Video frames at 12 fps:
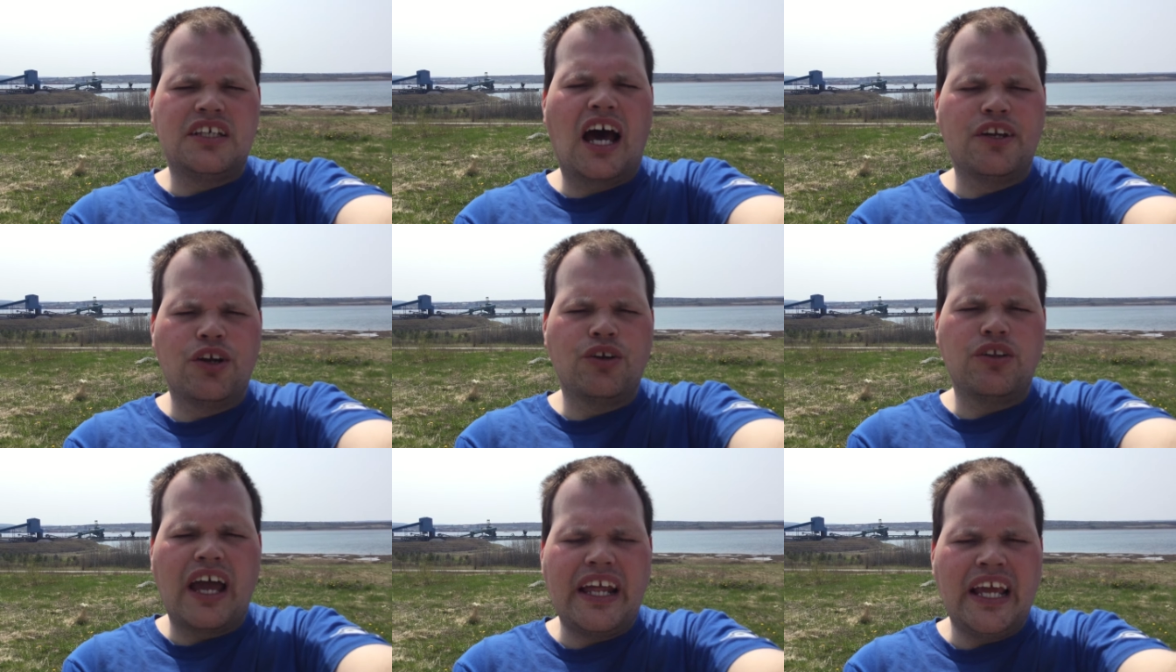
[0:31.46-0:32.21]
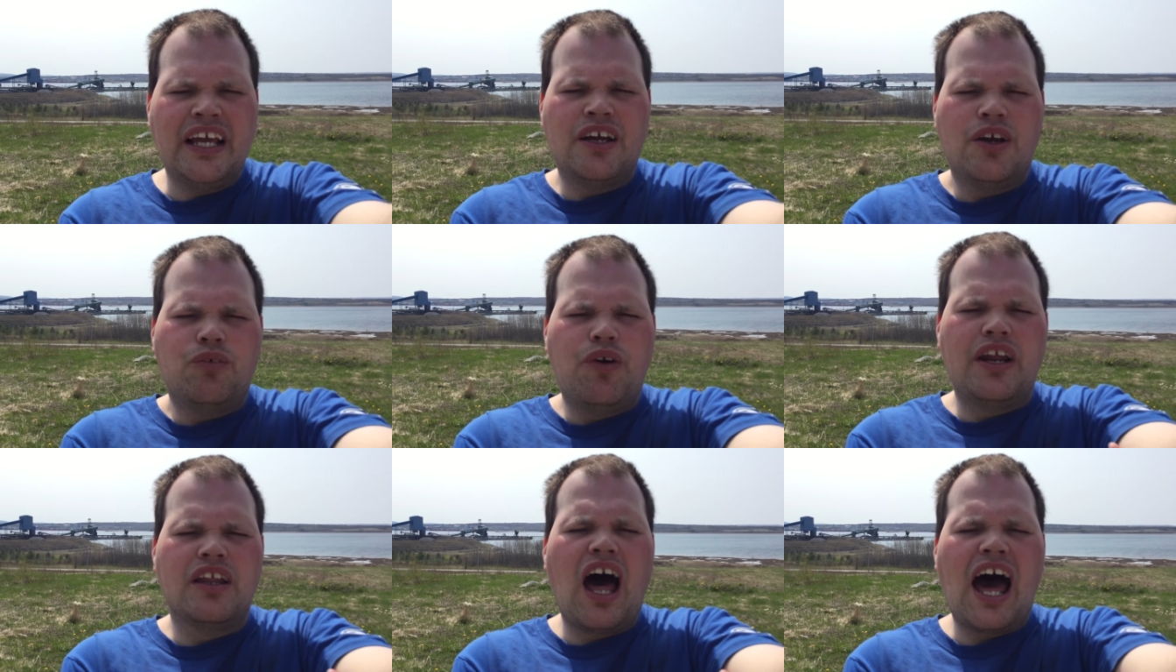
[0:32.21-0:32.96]
thunder, lightning,
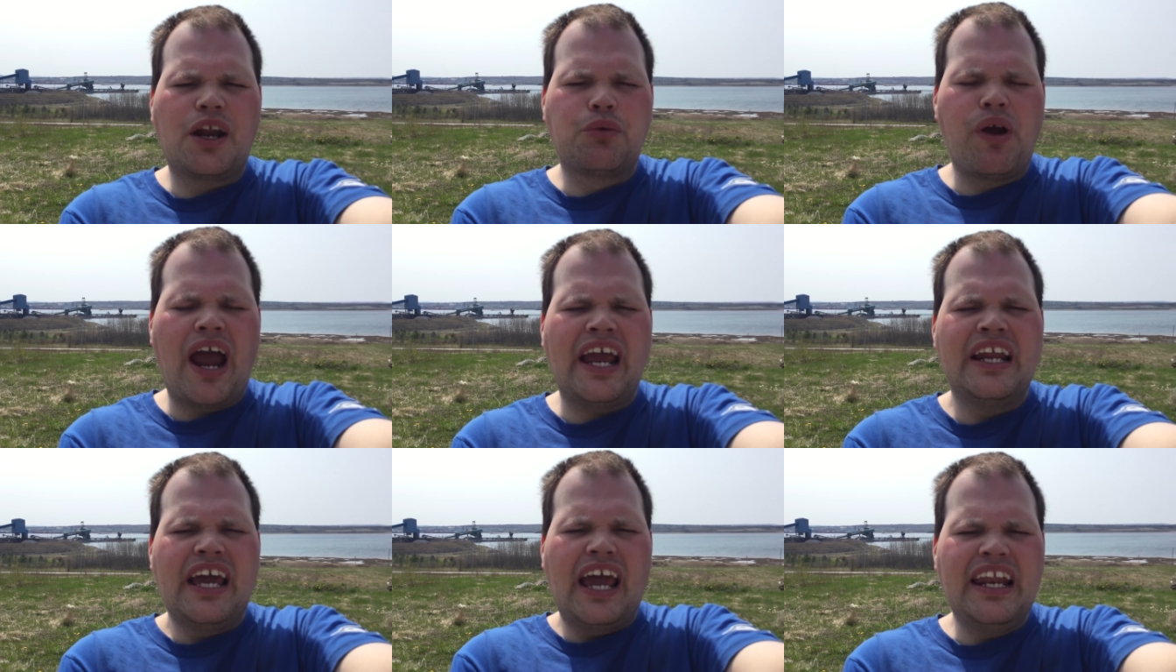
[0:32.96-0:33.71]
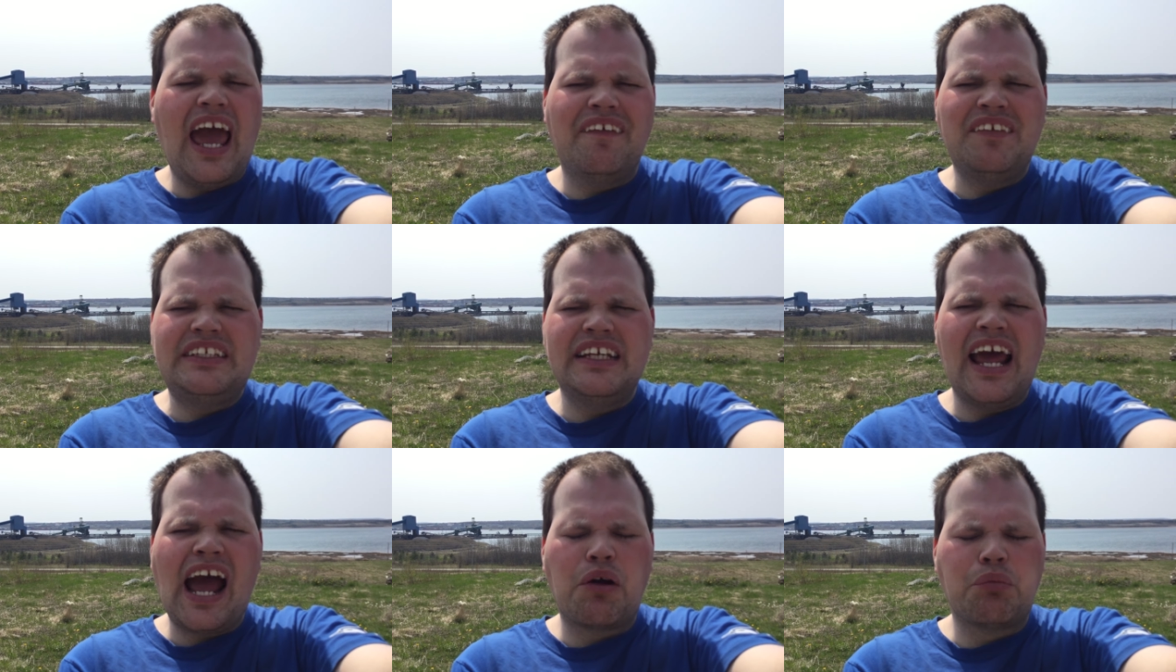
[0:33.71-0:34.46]
with a lot of rain in
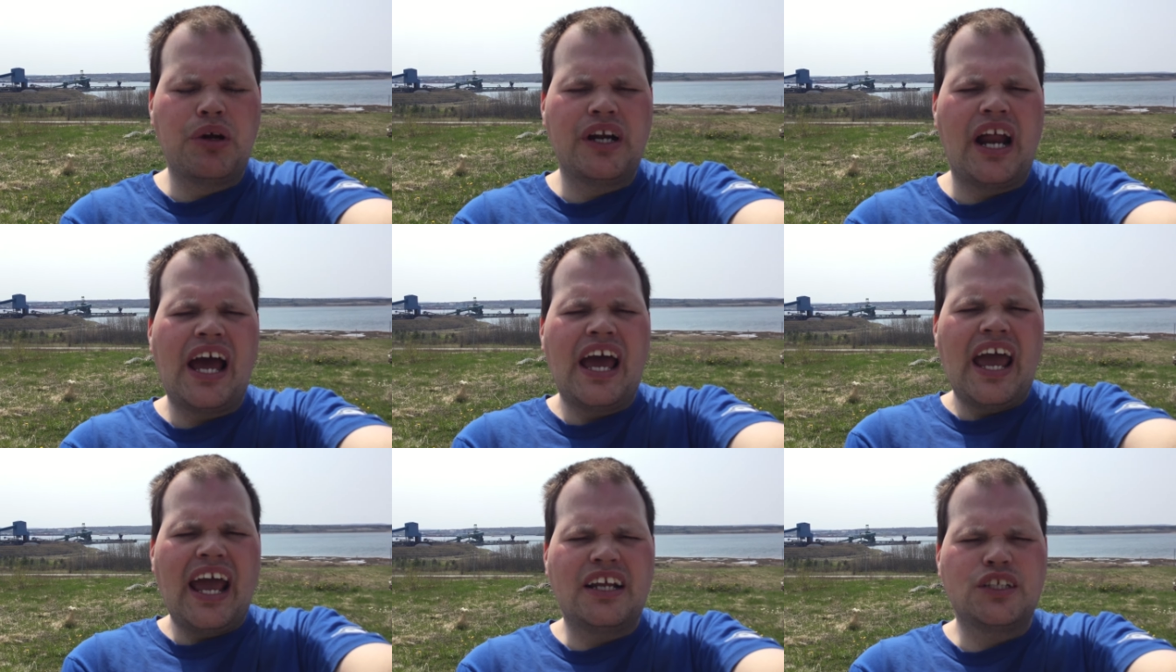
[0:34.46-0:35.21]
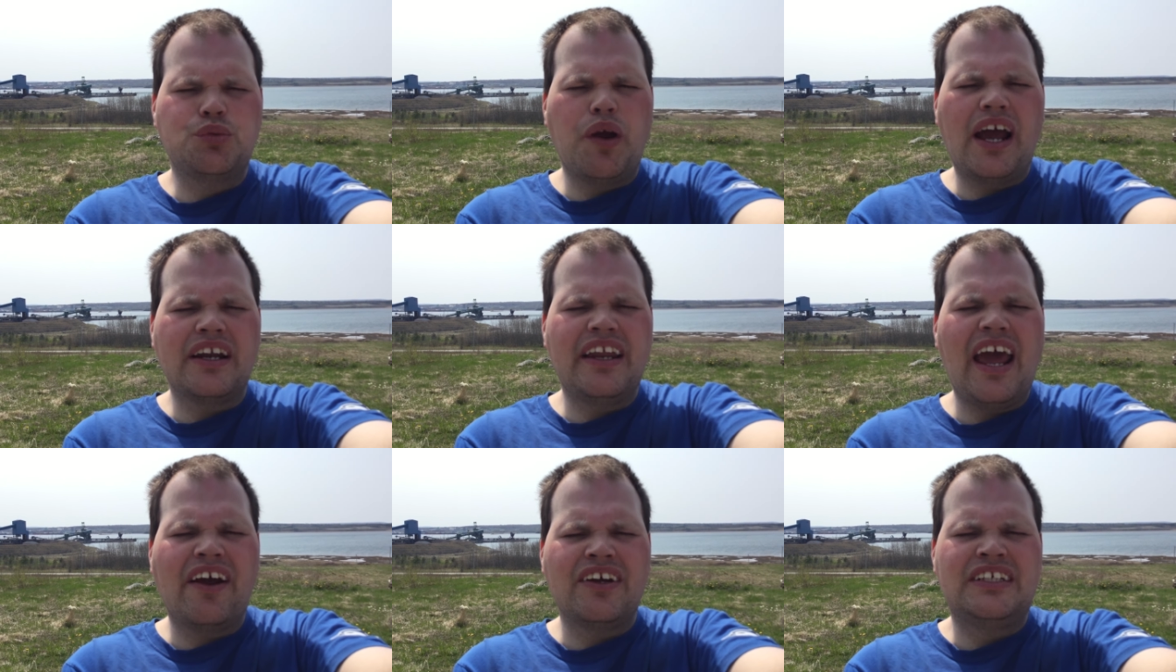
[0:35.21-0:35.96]
Edmonton, Alberta, and the
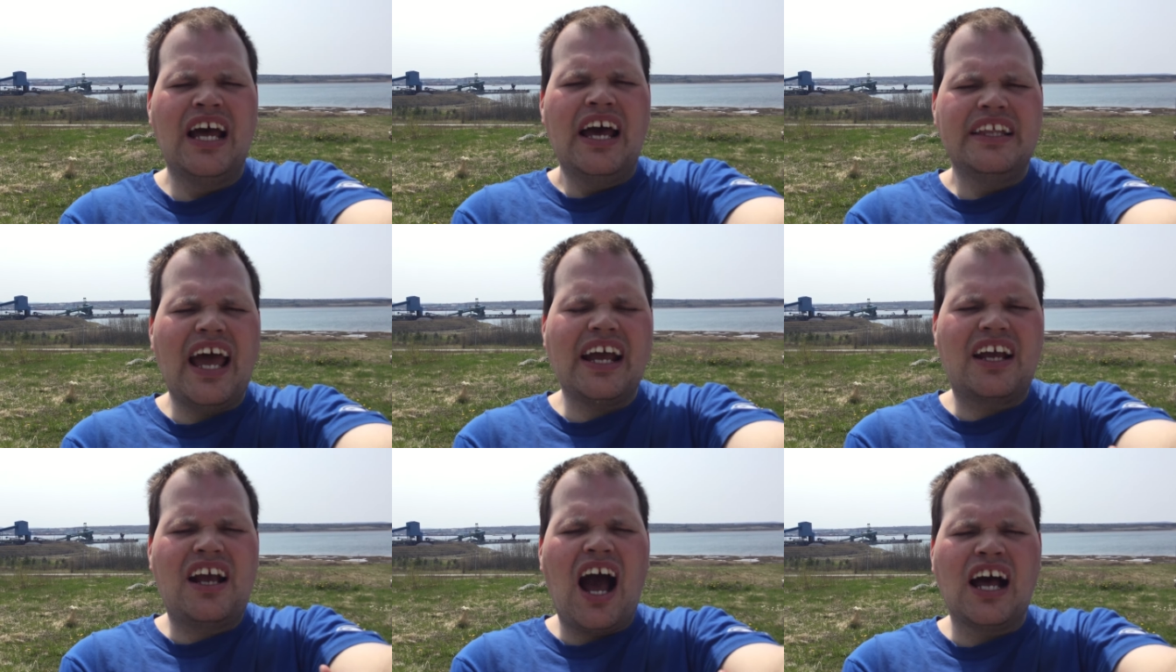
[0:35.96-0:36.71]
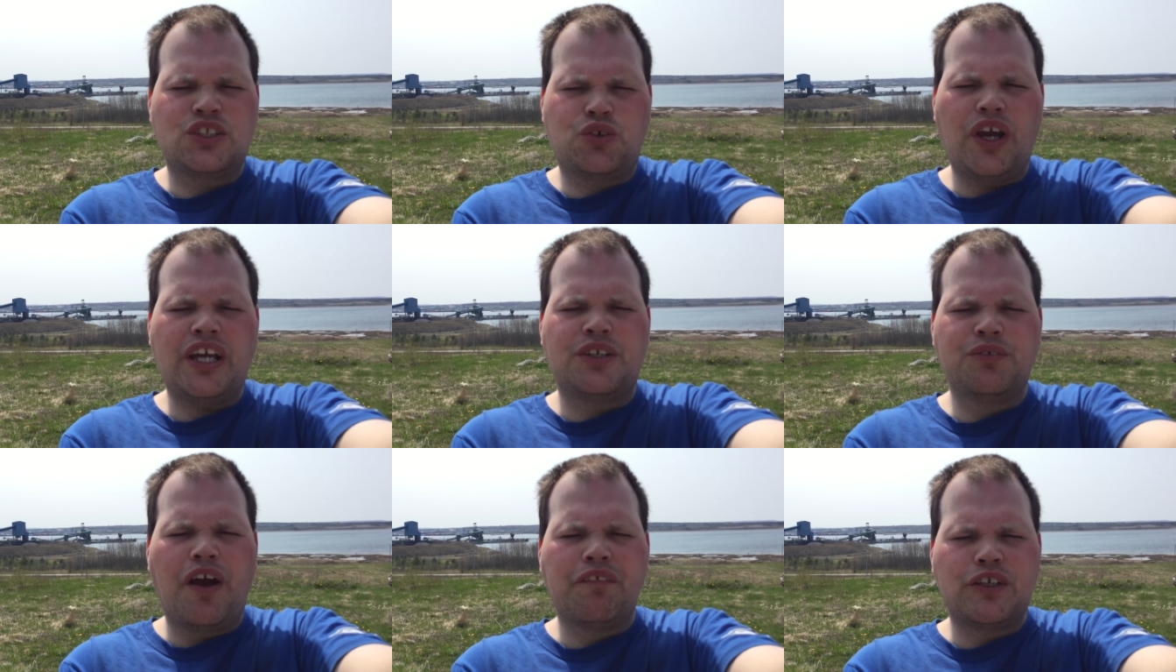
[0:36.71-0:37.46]
surrounding areas that could cause creeks
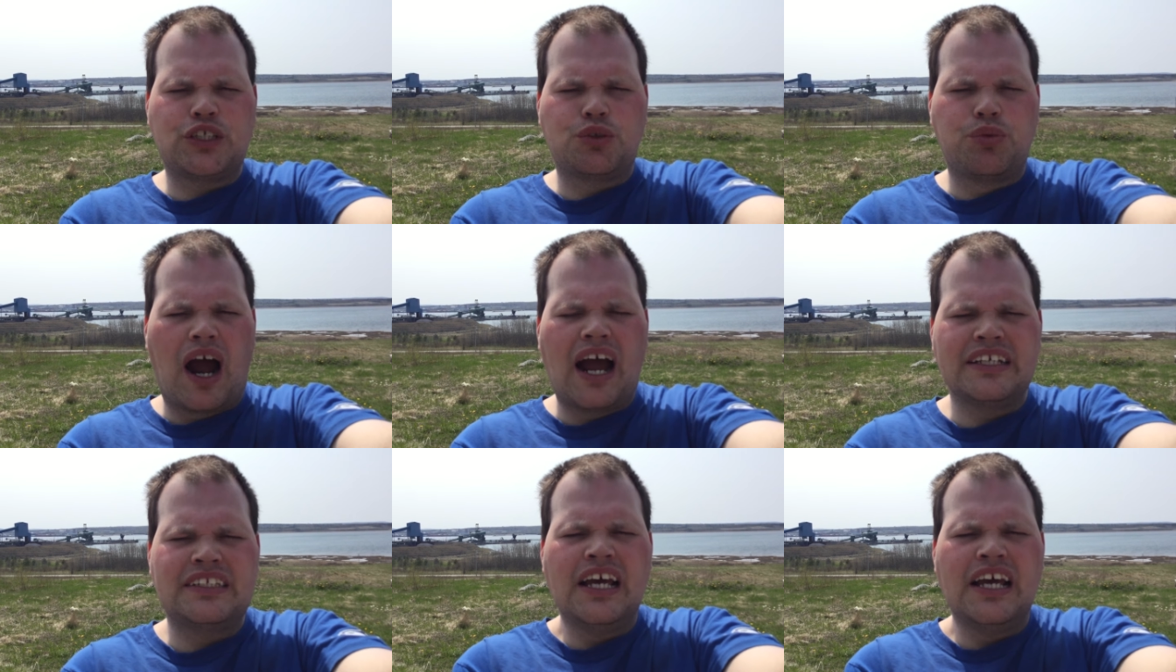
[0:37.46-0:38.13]
and rivers to rise.